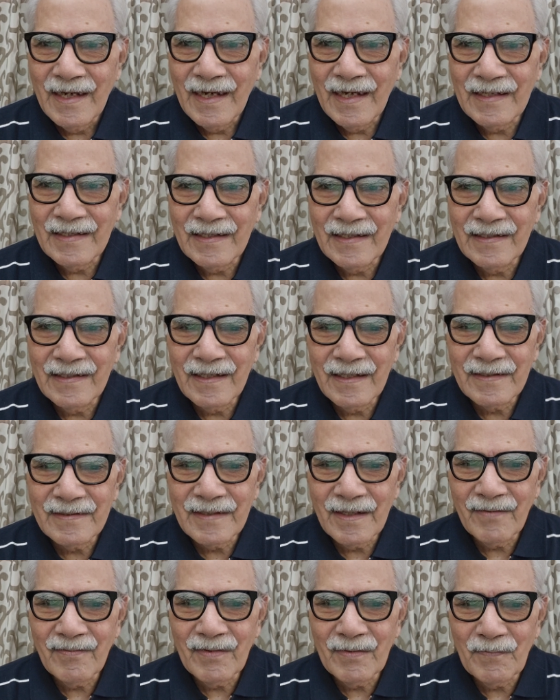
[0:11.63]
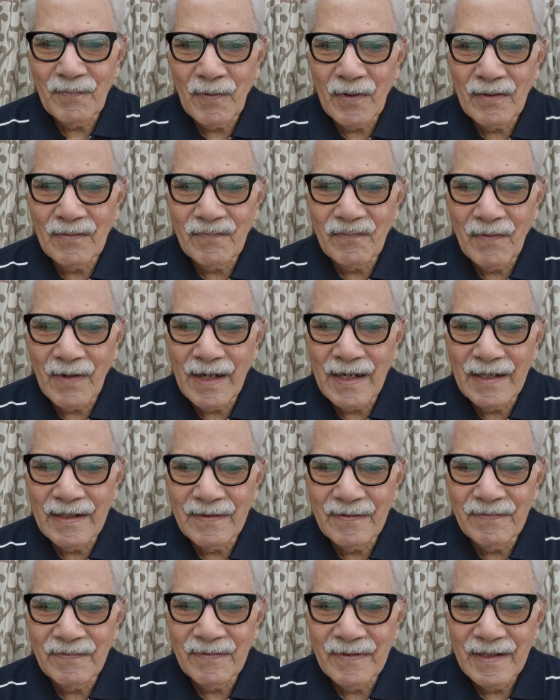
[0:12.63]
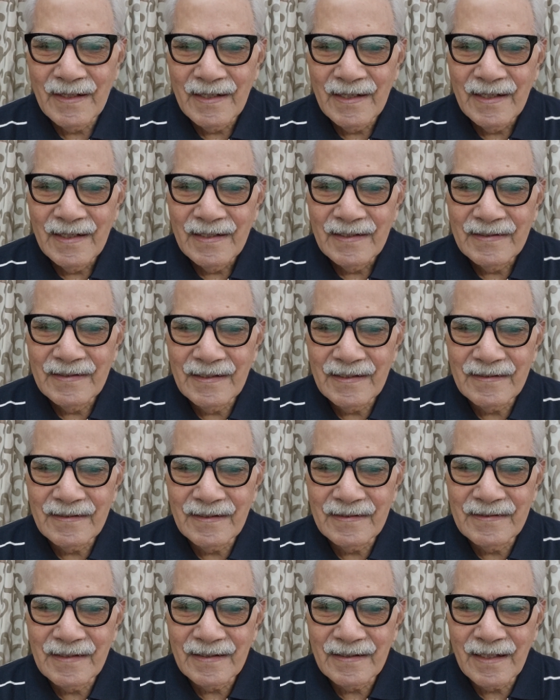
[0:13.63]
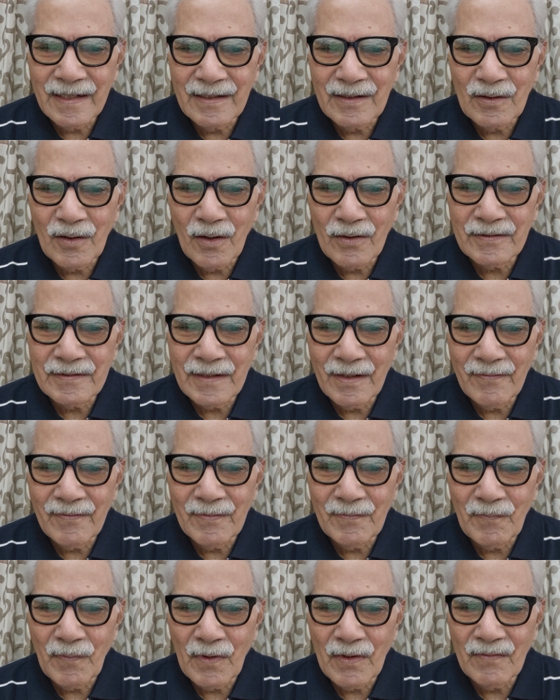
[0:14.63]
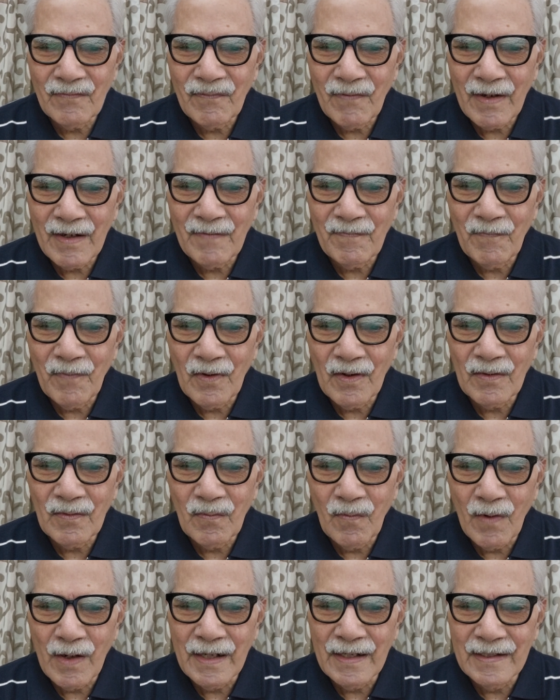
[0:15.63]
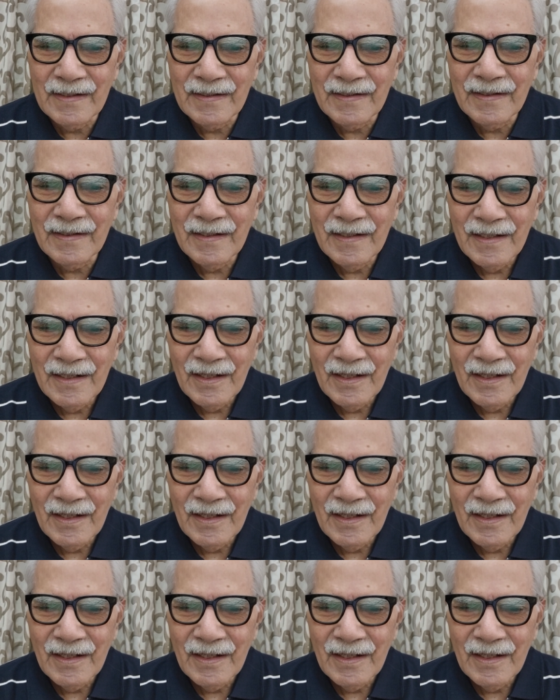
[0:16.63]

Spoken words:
And under 7.5 there is a general clause 7.5.1.